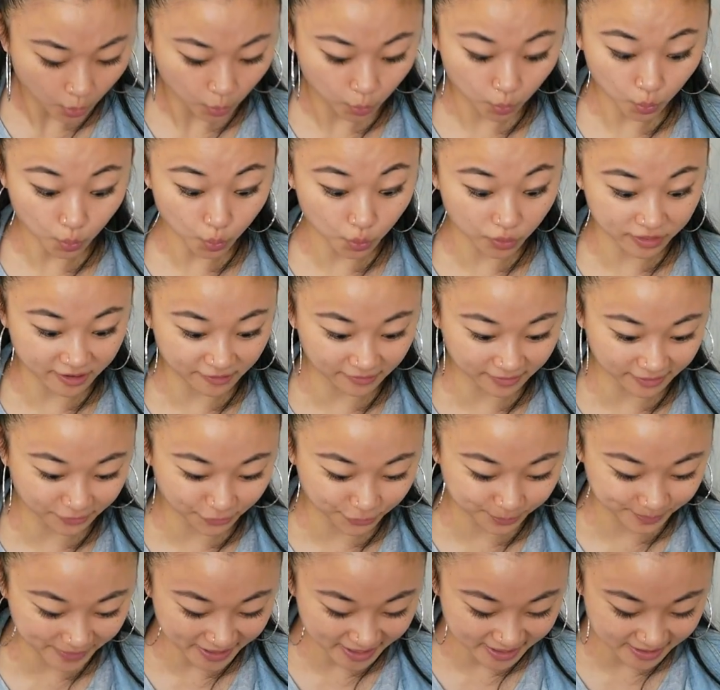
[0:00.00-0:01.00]
Ooh, there are
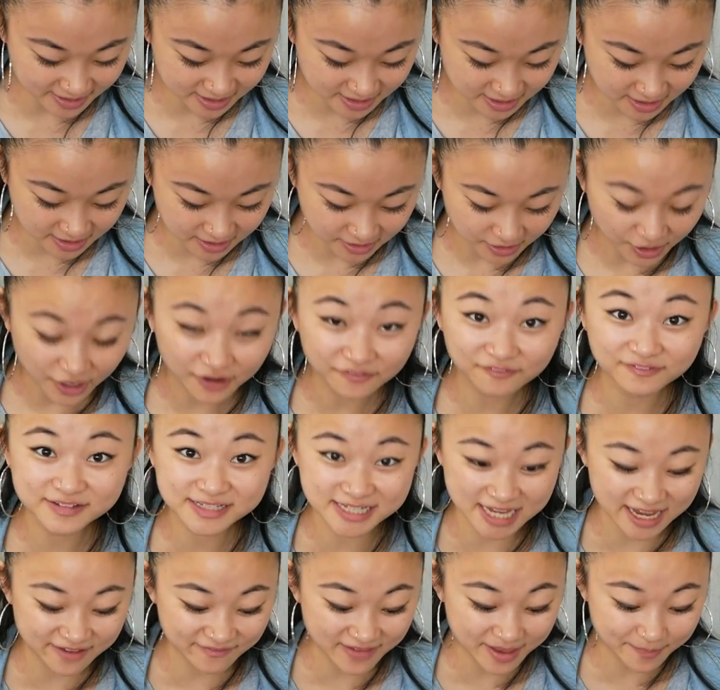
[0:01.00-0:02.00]
little bits of
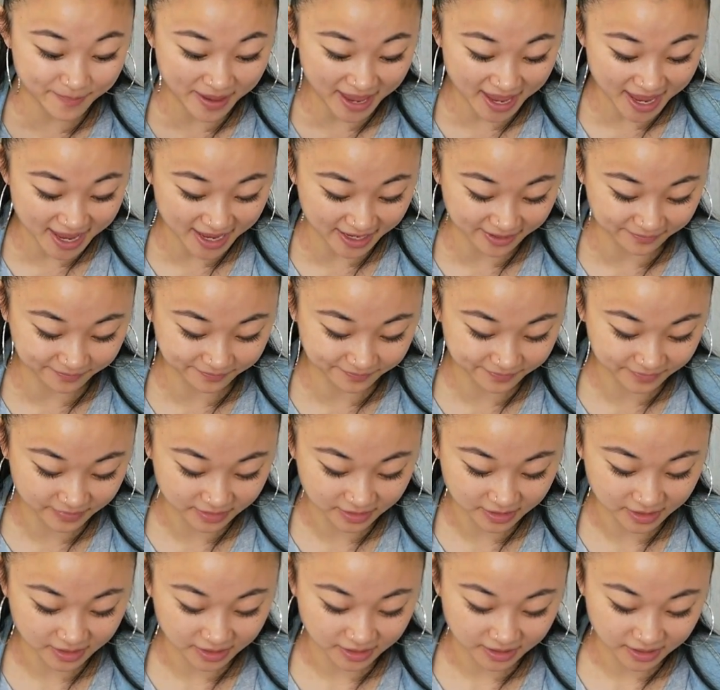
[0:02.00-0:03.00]
TVP,
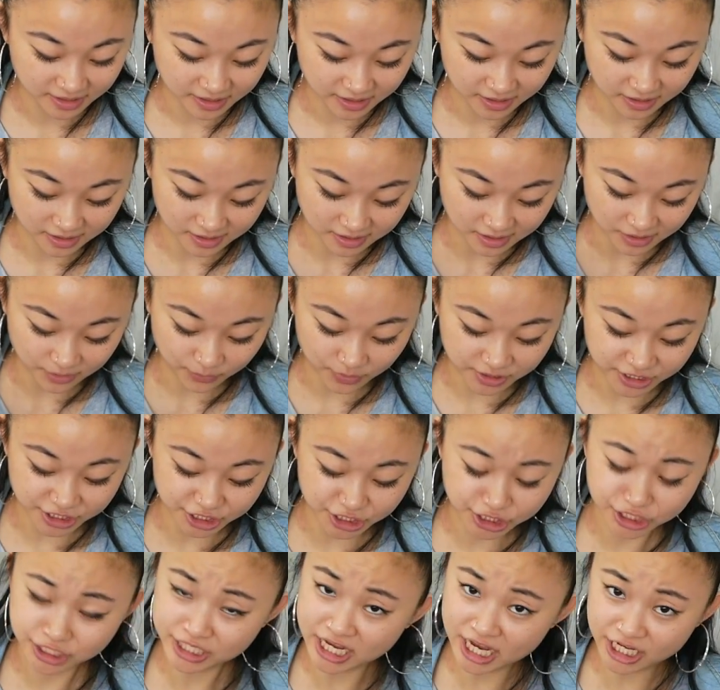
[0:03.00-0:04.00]
which
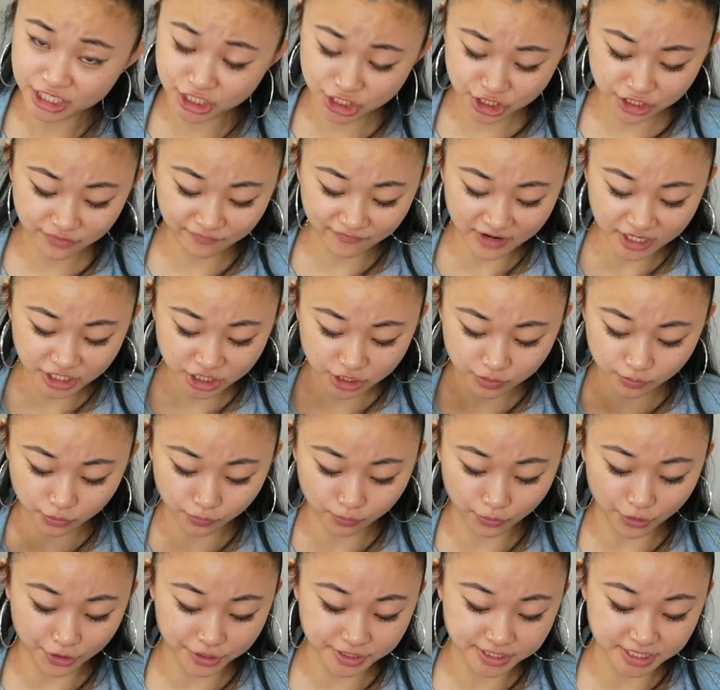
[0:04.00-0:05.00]
is textured vegetable
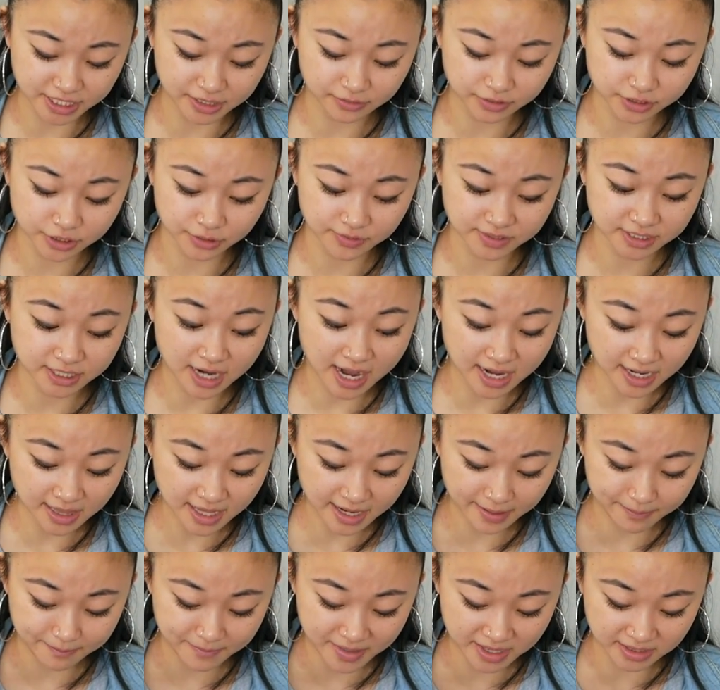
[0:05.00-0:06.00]
protein, so it's kind of
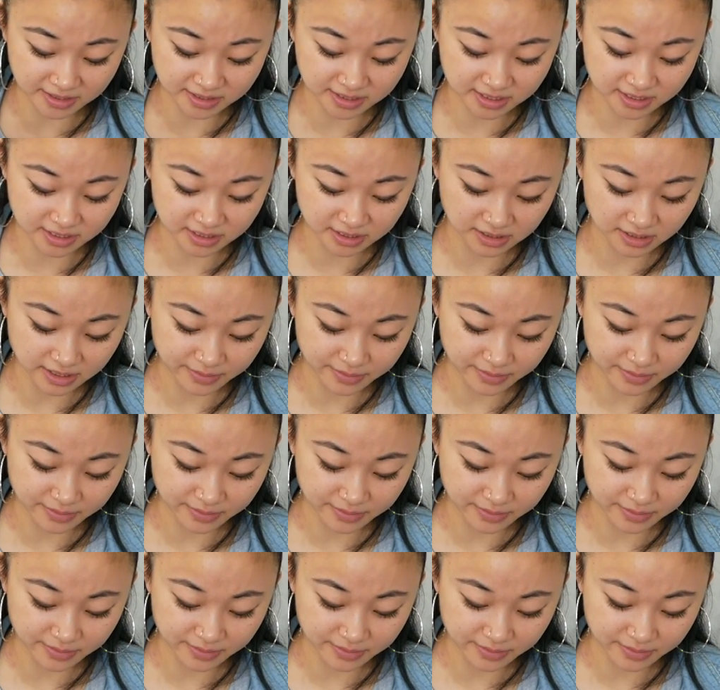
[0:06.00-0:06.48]
like mince.